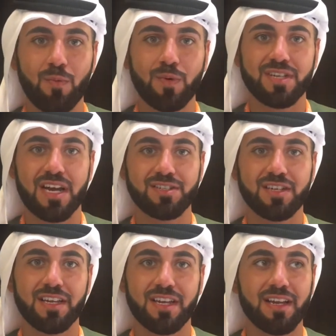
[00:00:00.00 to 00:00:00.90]
which
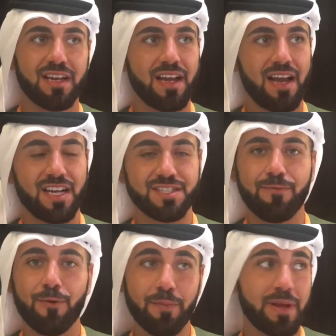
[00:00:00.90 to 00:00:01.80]
actually has
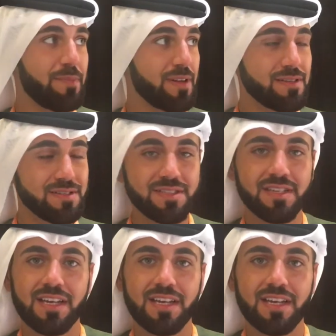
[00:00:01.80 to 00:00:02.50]
four main pillars.